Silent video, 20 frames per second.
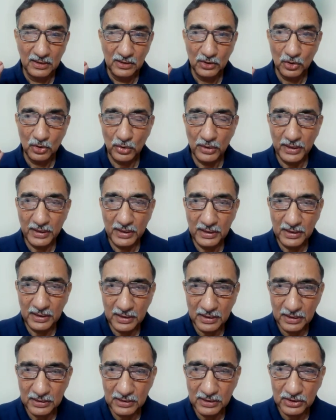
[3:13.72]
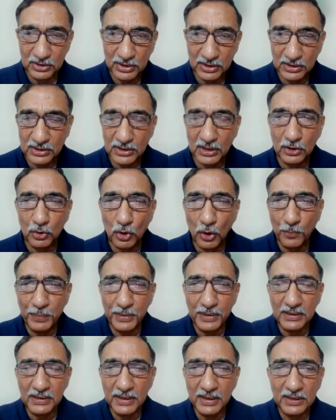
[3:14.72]
And this is a
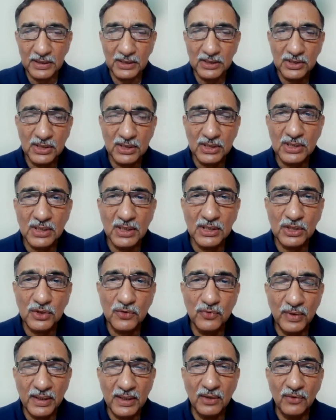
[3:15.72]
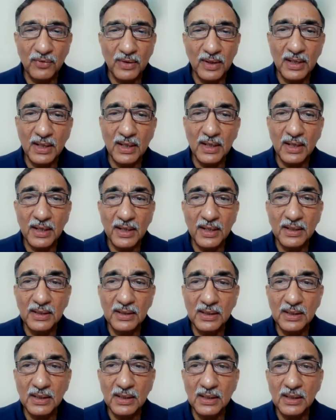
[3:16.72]
topic that is discussed very well
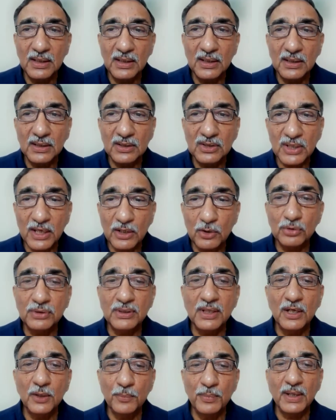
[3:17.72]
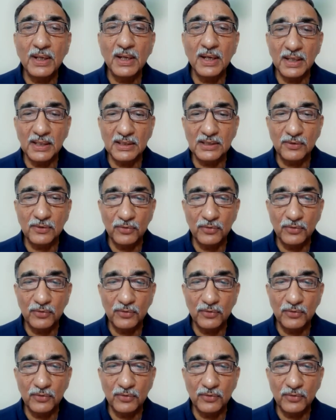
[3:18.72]
in the psychotherapy class.